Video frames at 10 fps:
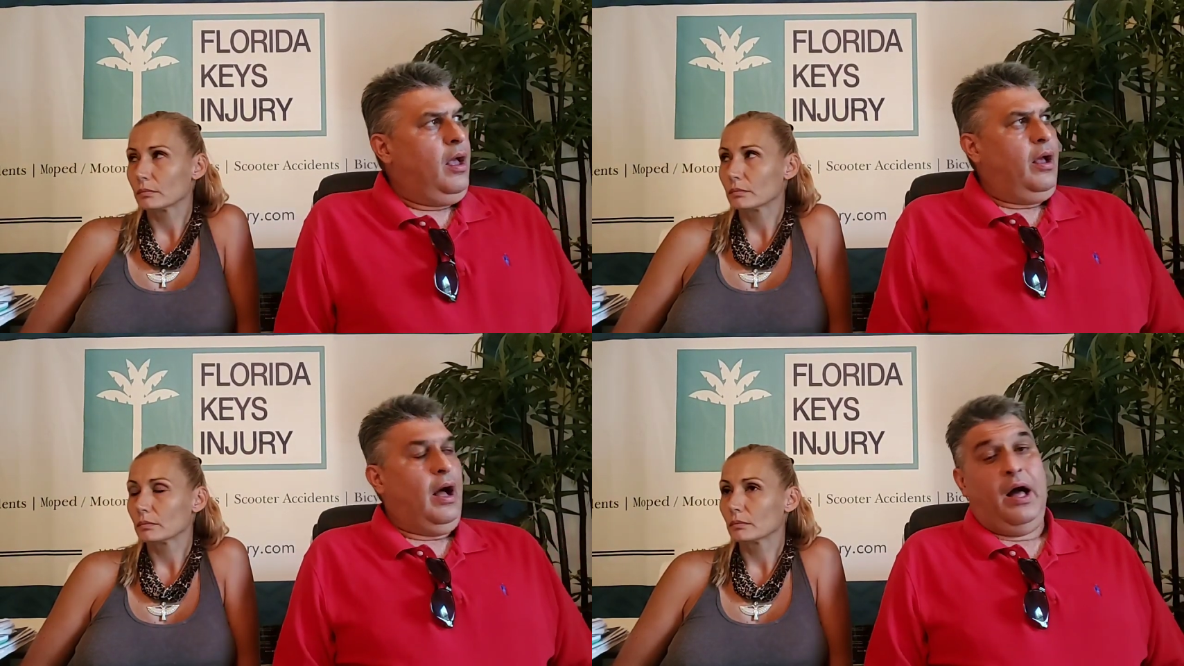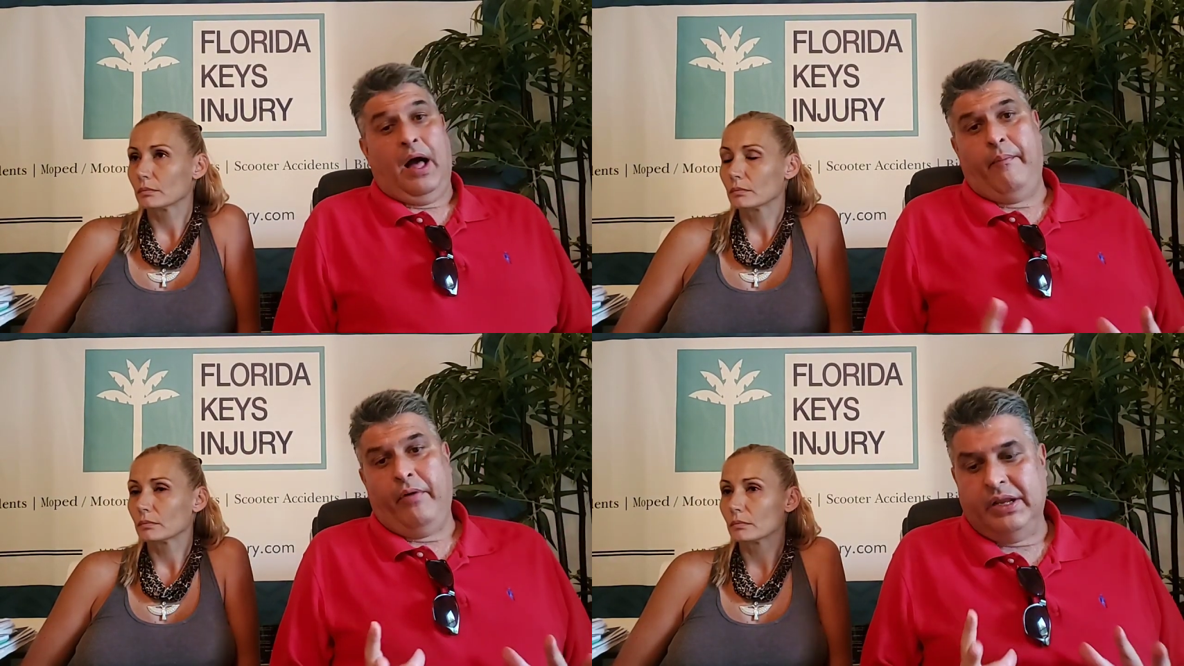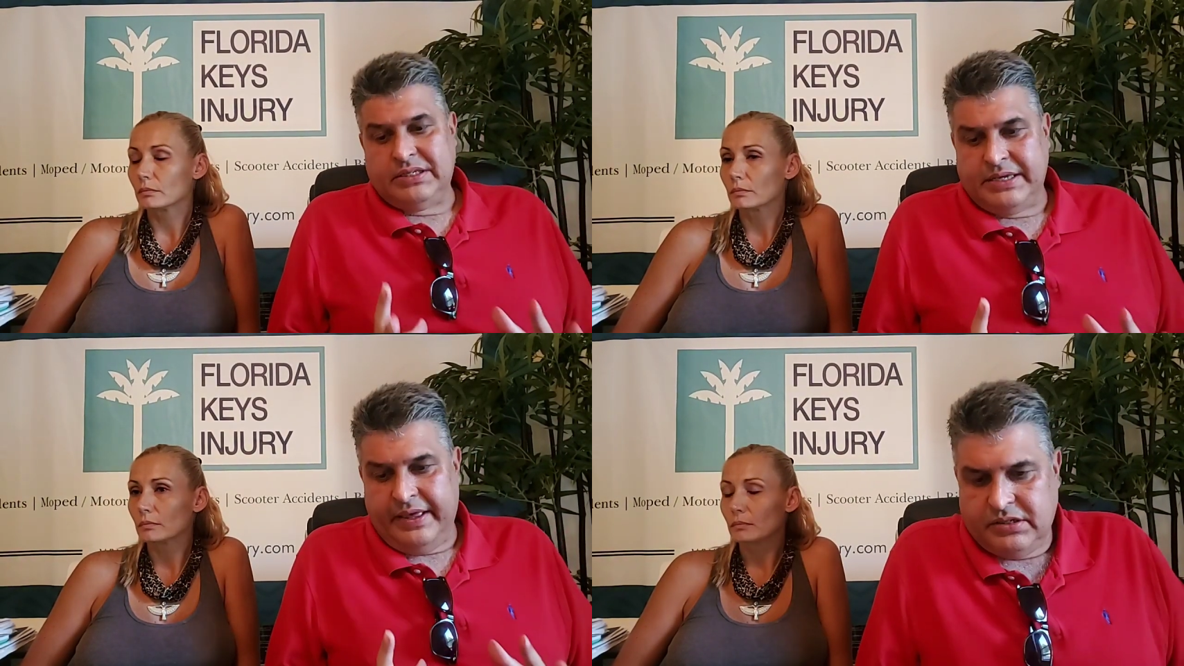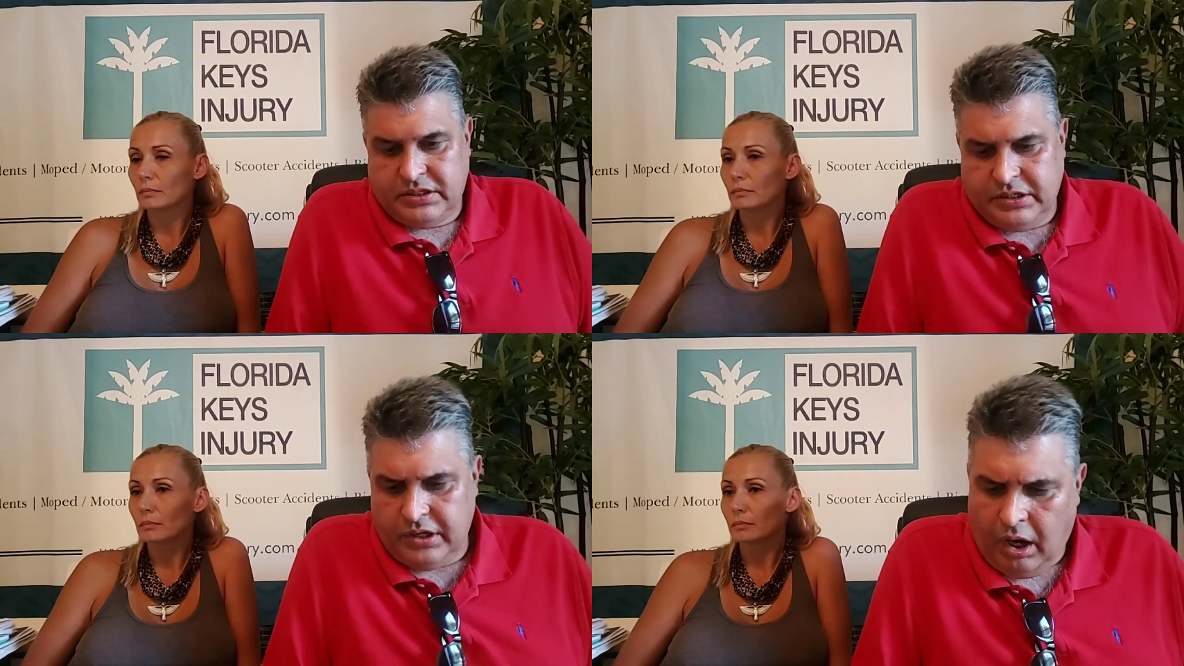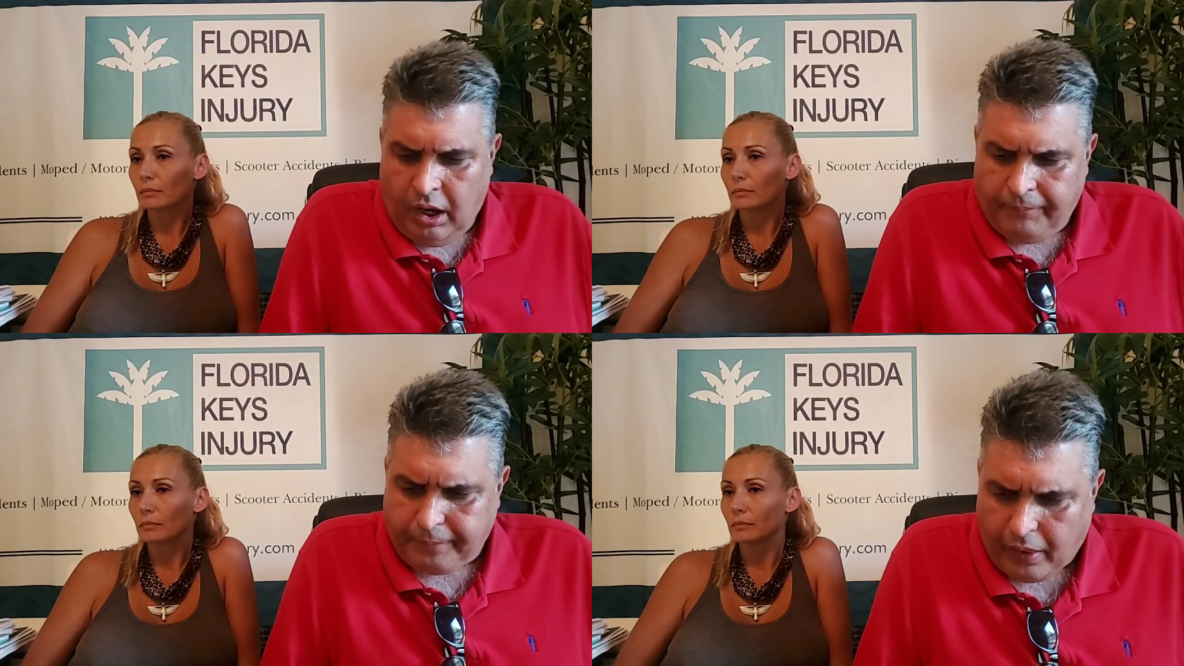Speaker 1: I'm going to say this to
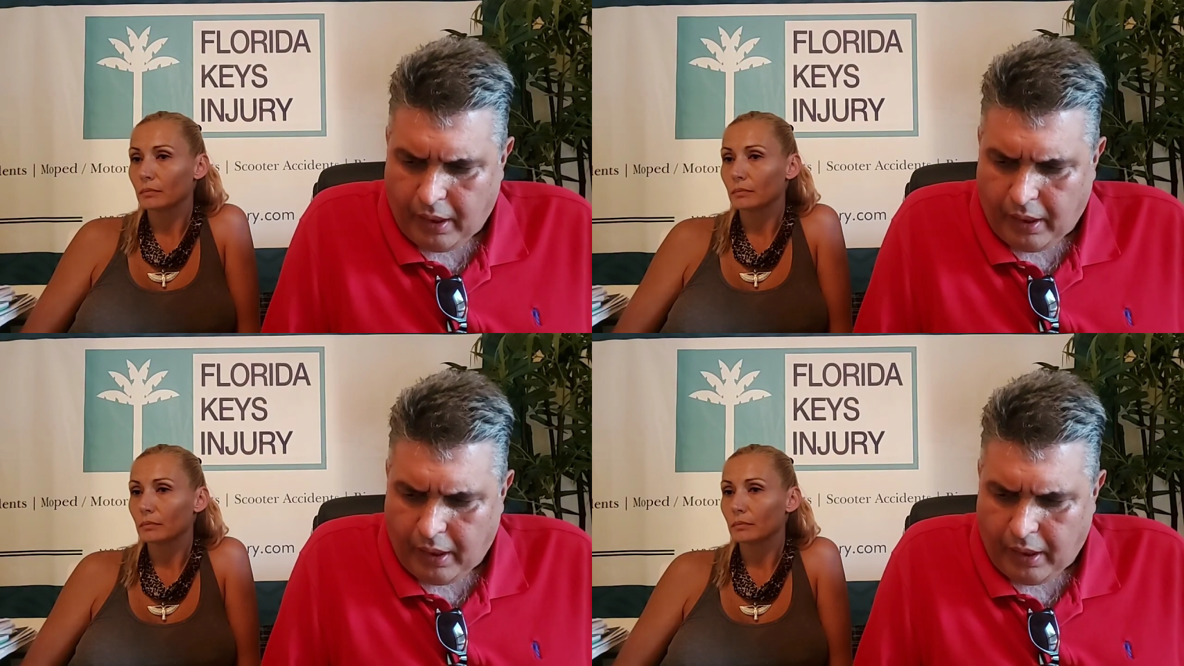y'all.